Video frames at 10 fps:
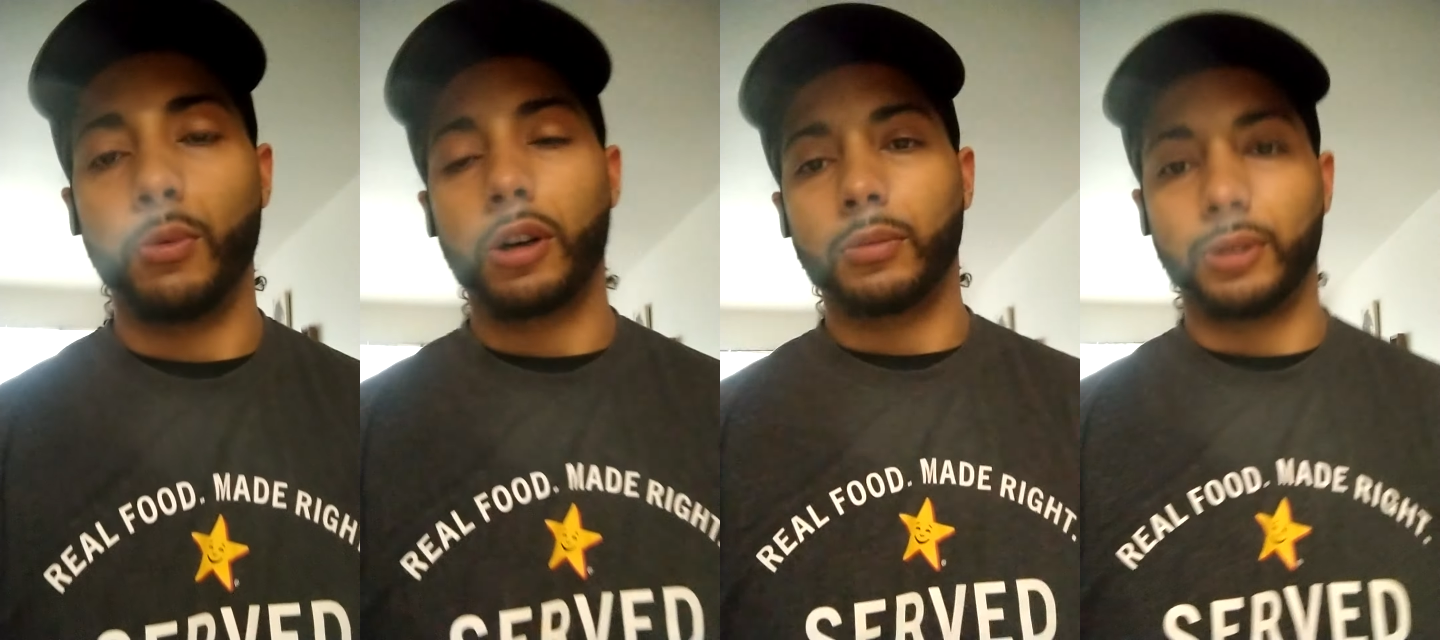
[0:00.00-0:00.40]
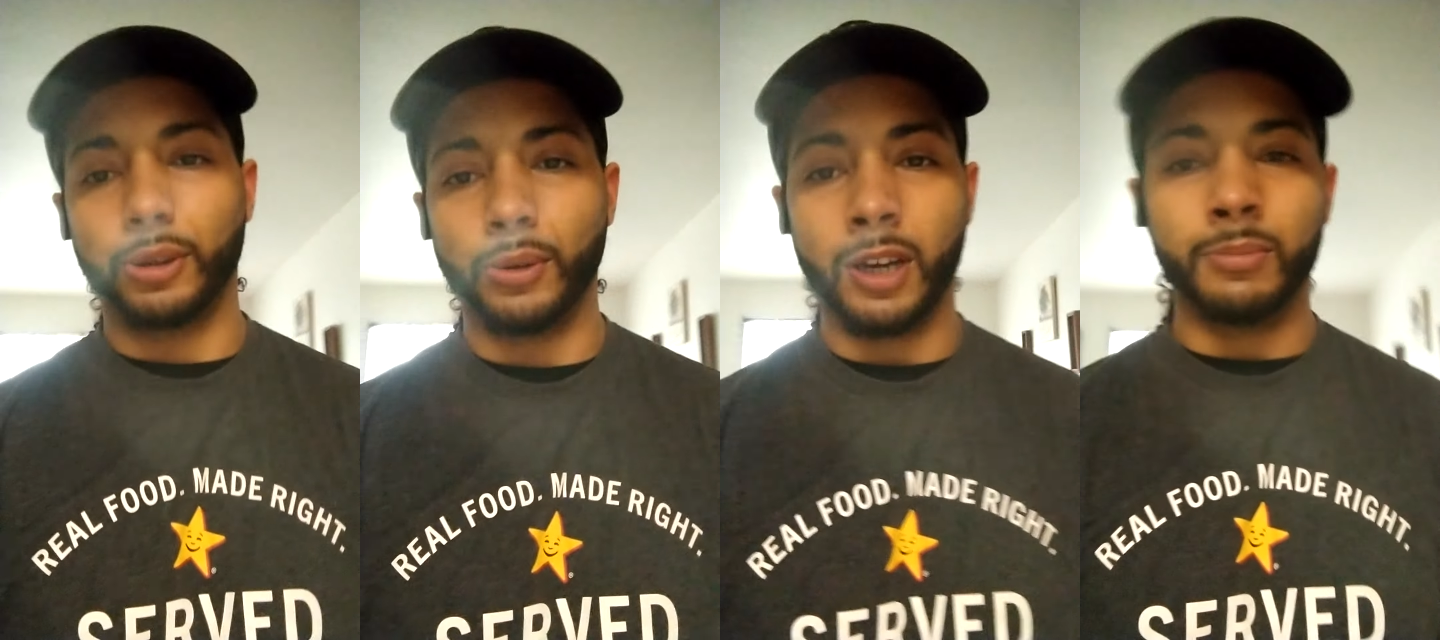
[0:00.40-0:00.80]
Welcome
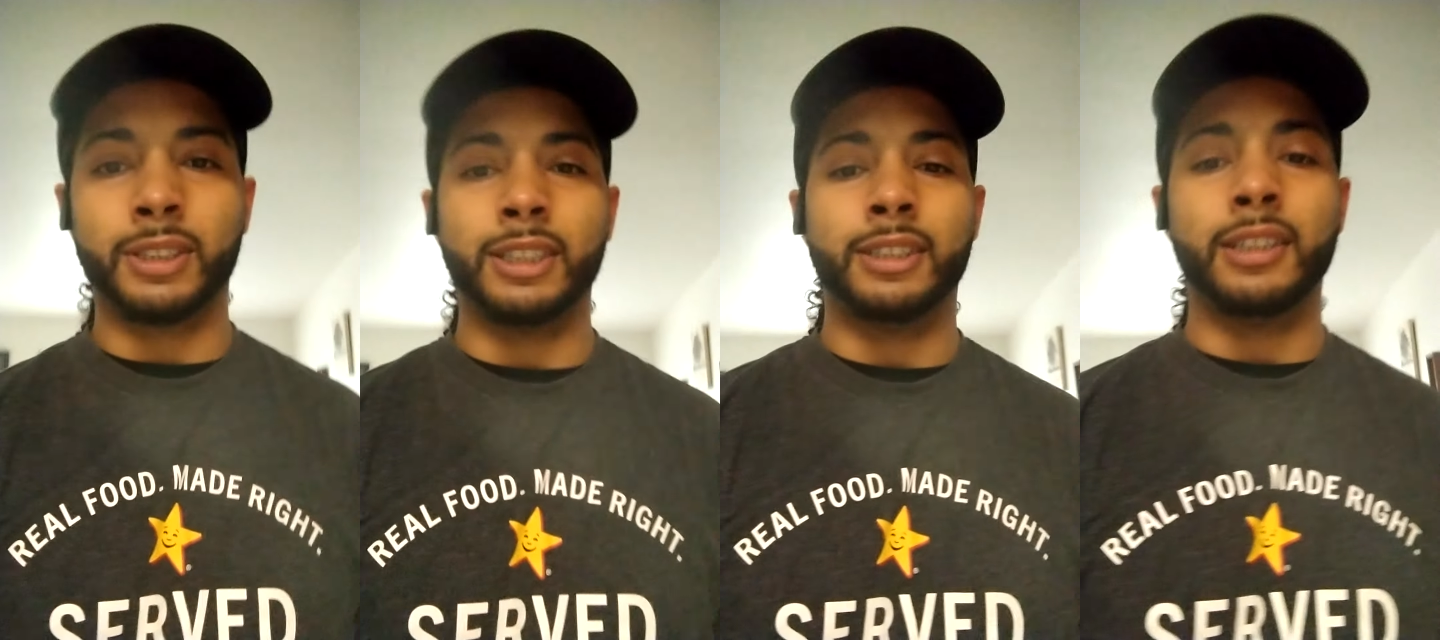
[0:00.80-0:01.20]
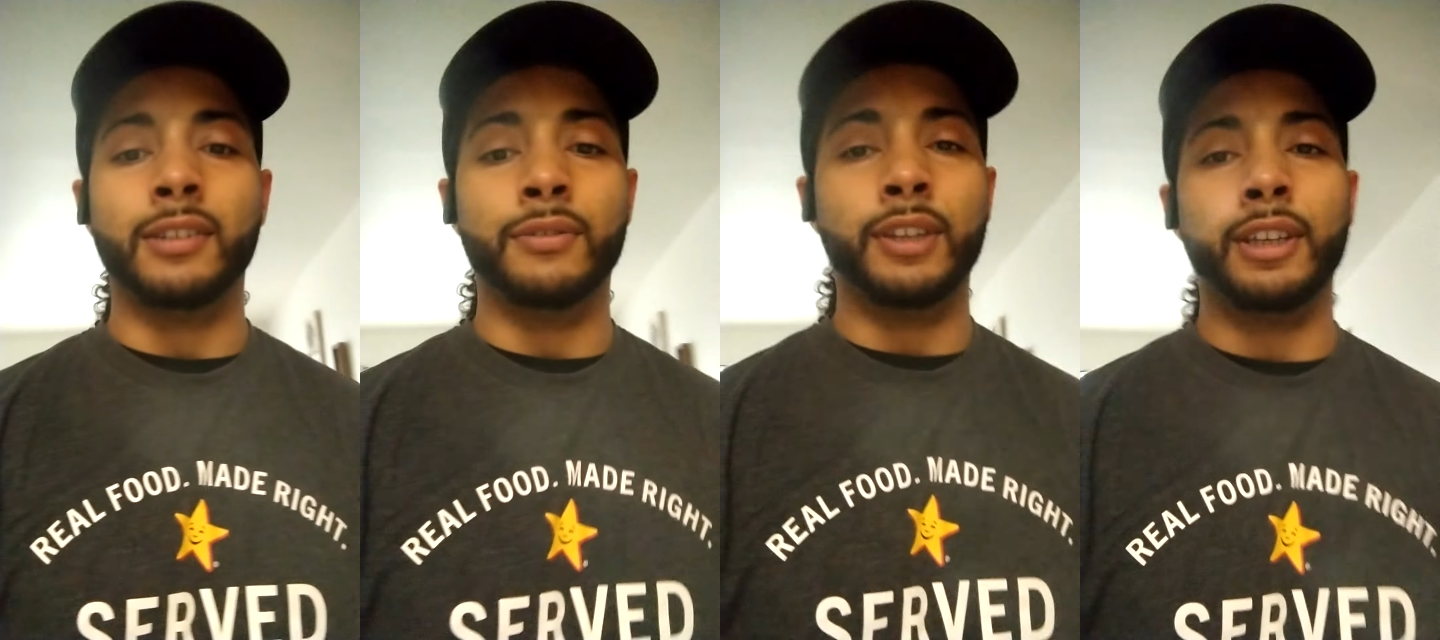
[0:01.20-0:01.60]
to
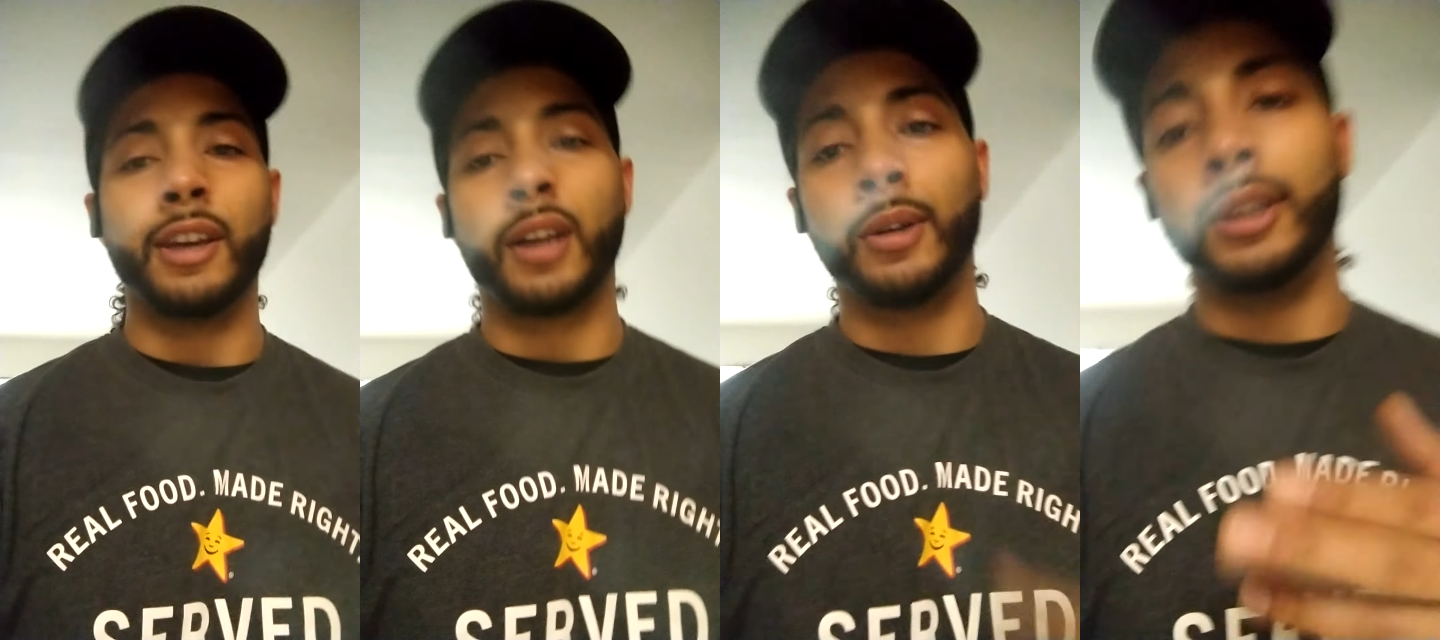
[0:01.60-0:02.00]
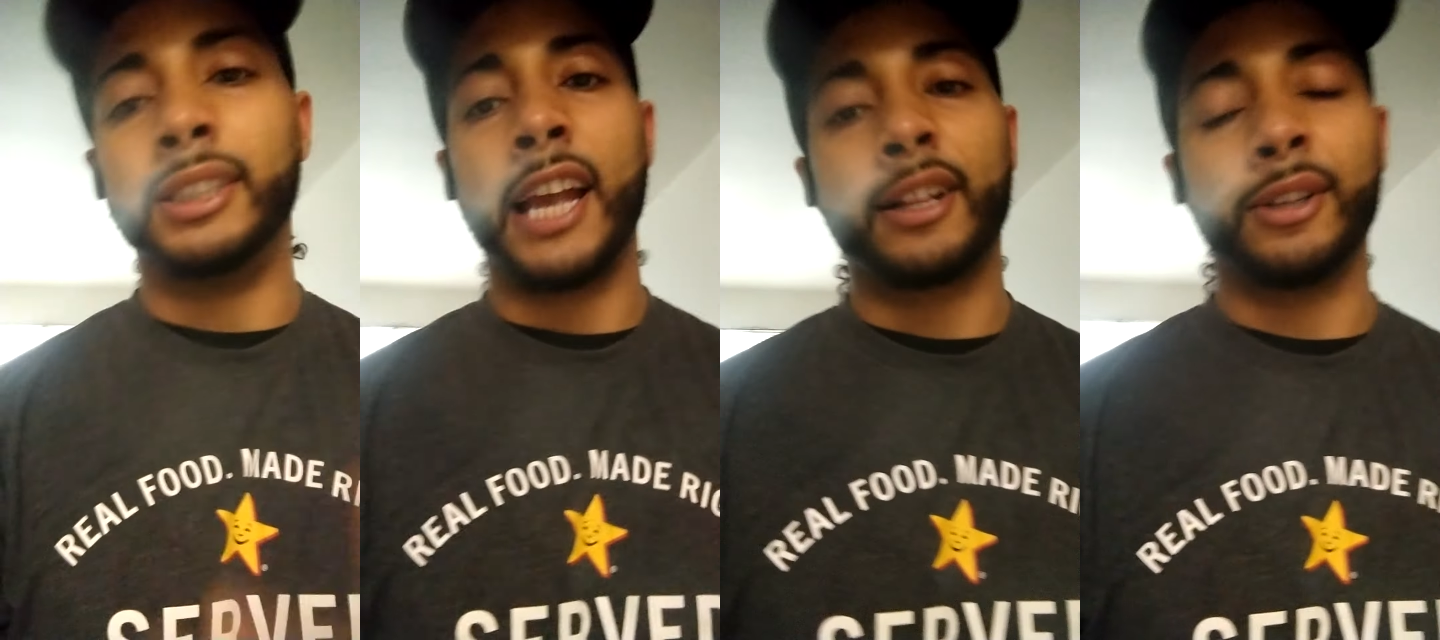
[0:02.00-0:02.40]
MCTV. Y'all know
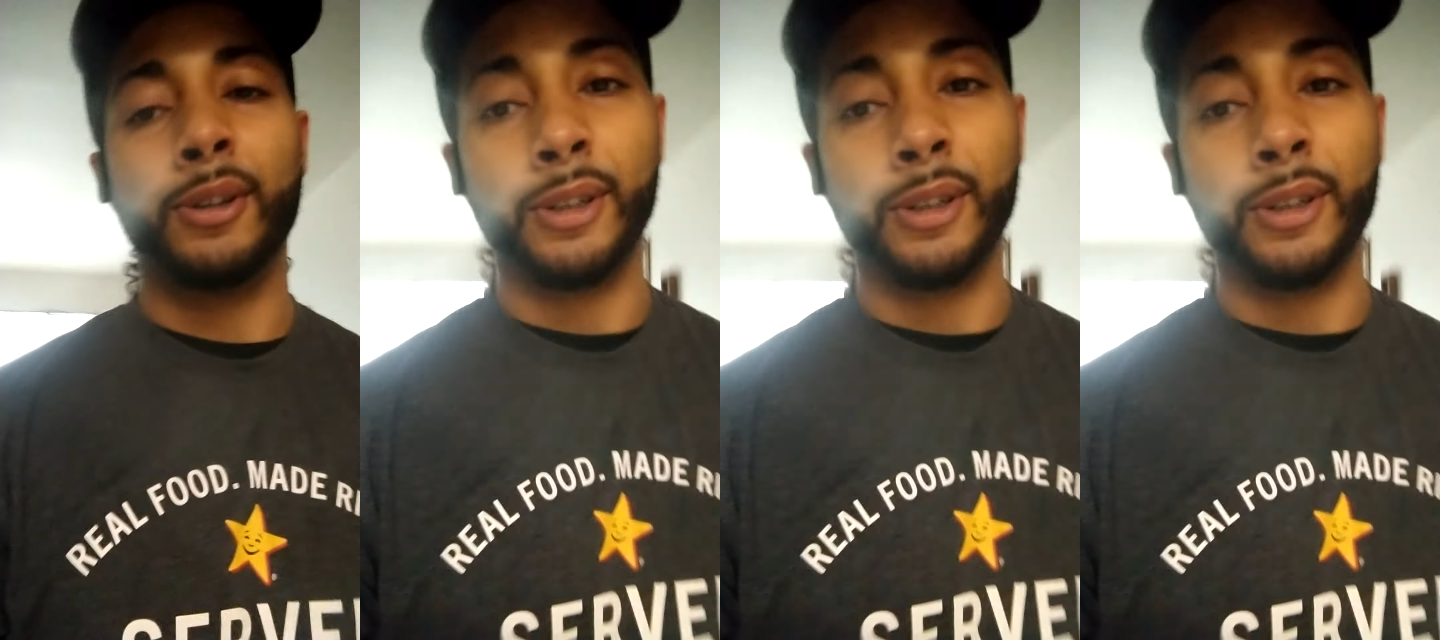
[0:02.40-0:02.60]
exactly